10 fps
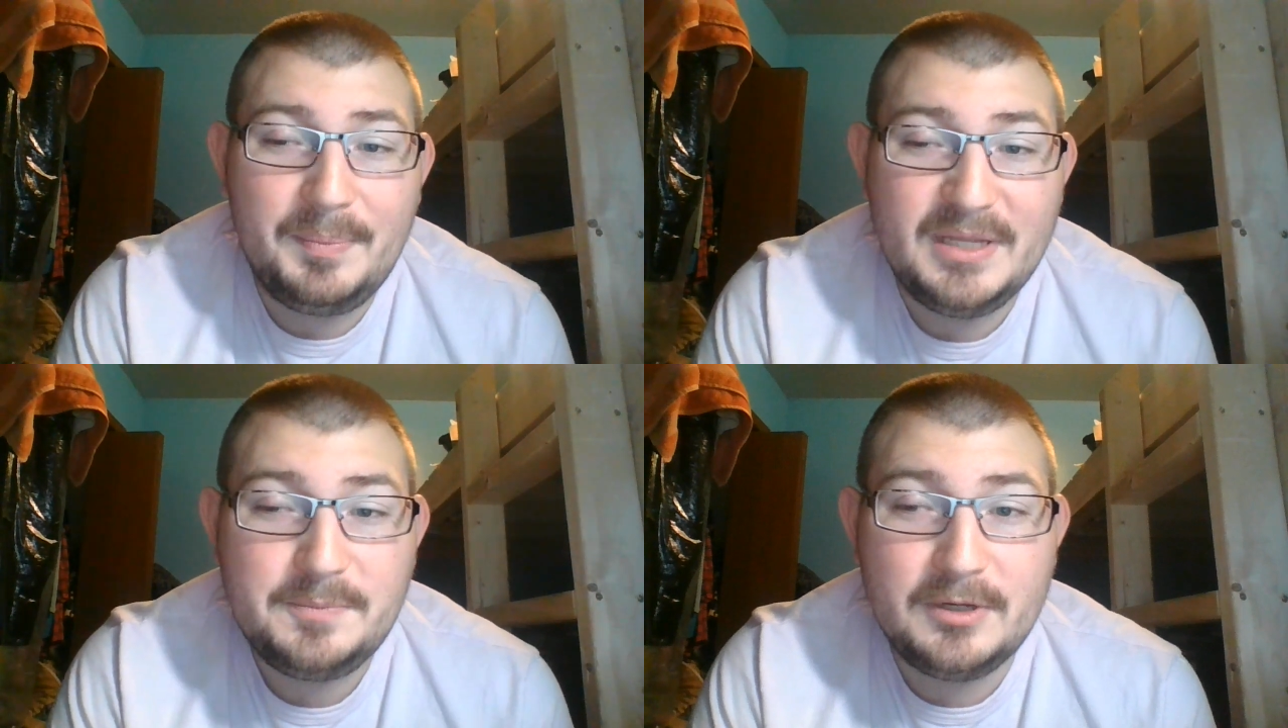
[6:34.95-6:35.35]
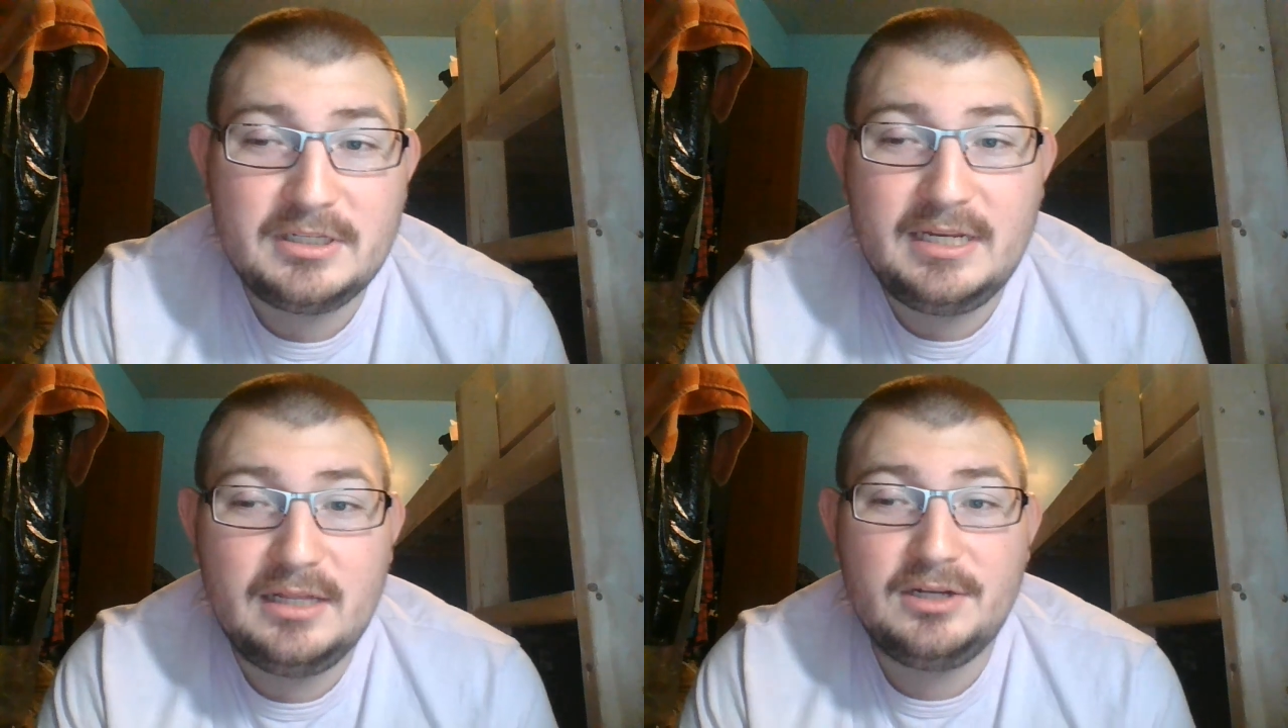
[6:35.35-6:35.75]
the Pittsburgh
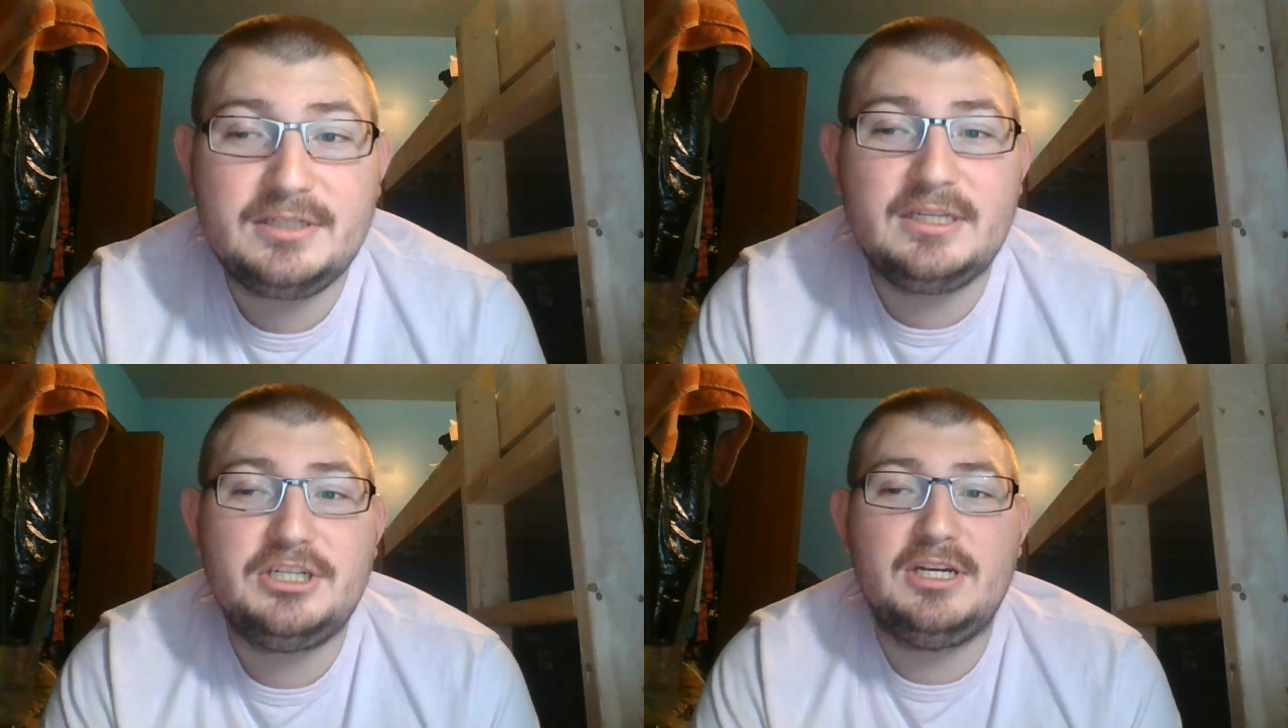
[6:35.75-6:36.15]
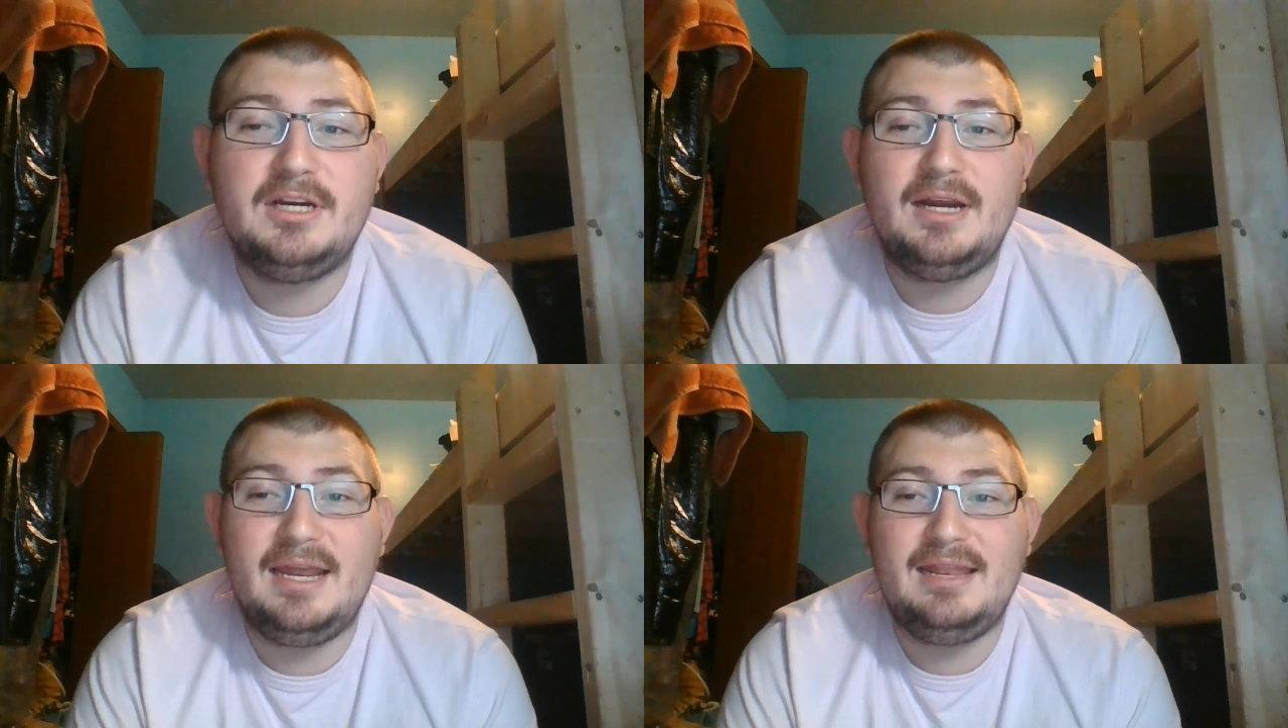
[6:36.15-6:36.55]
Steelers this
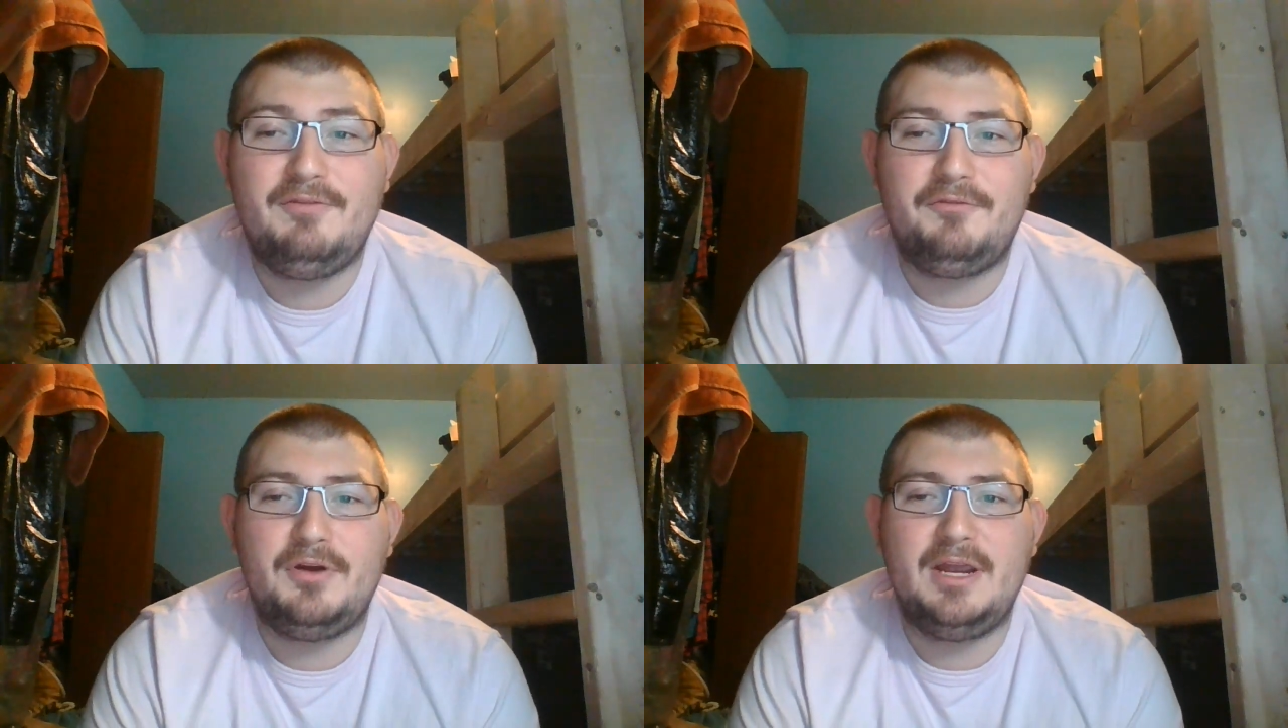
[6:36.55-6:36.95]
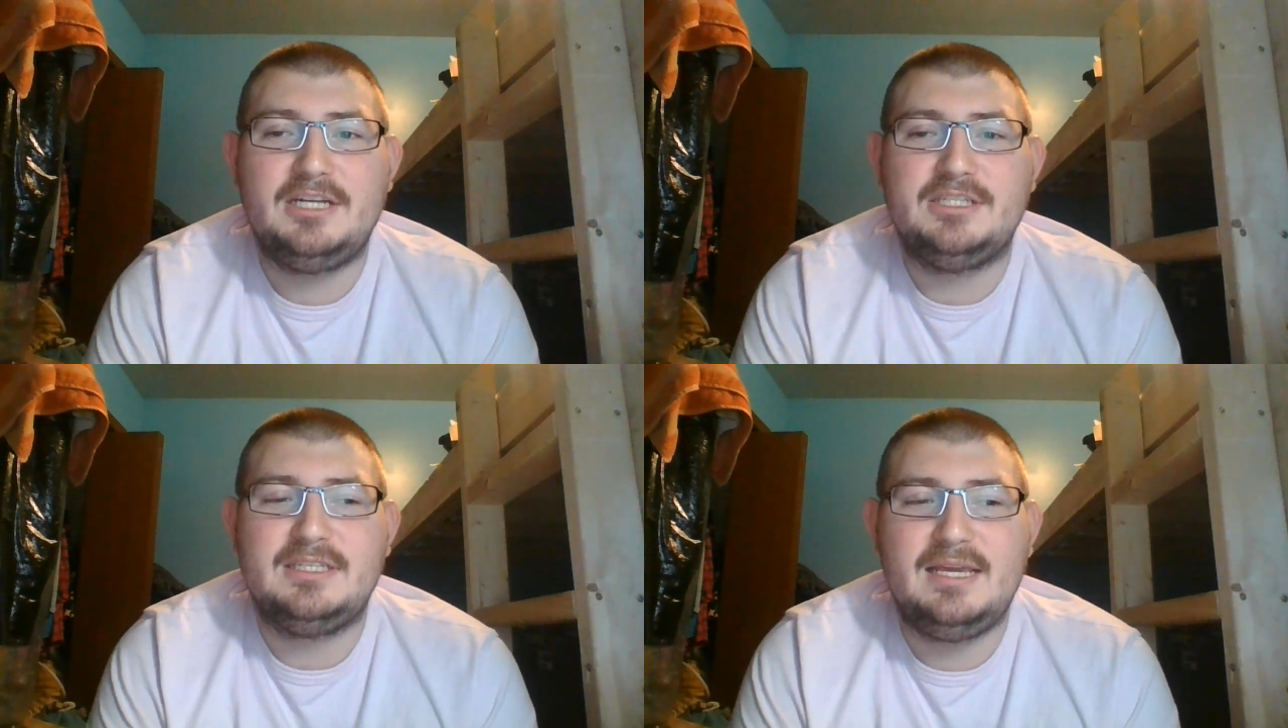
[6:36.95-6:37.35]
year in free
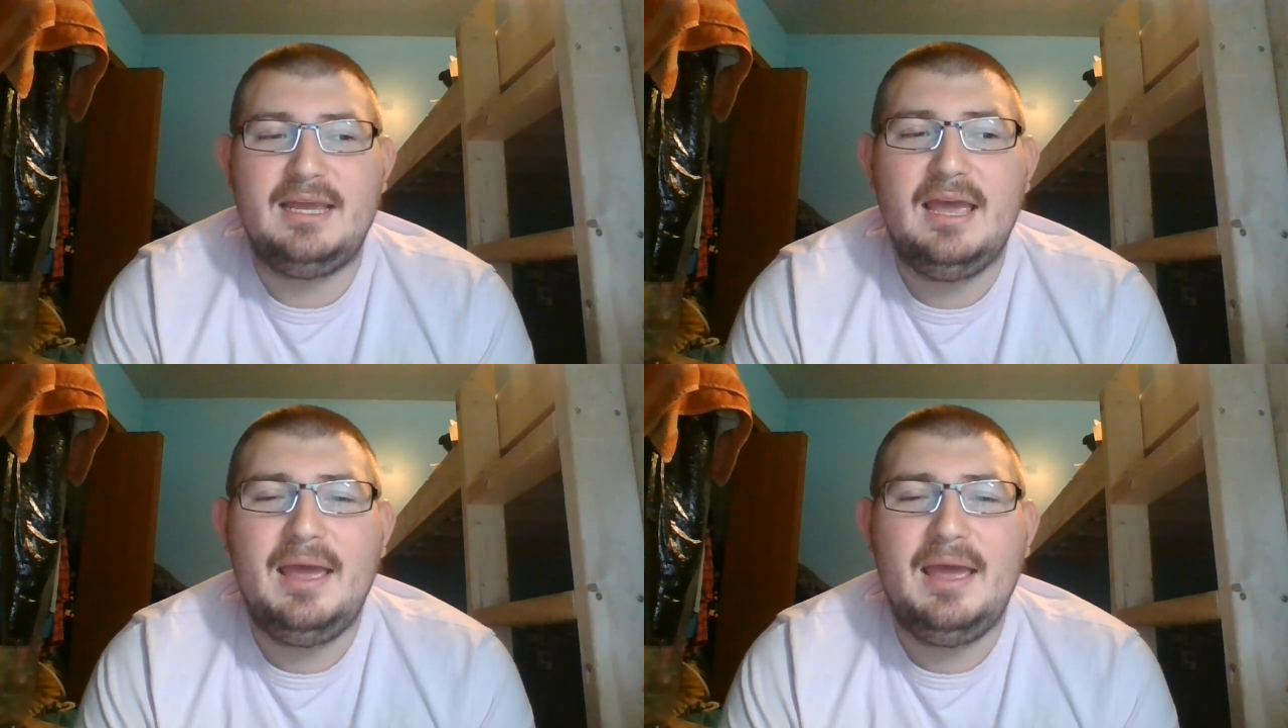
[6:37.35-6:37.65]
agency,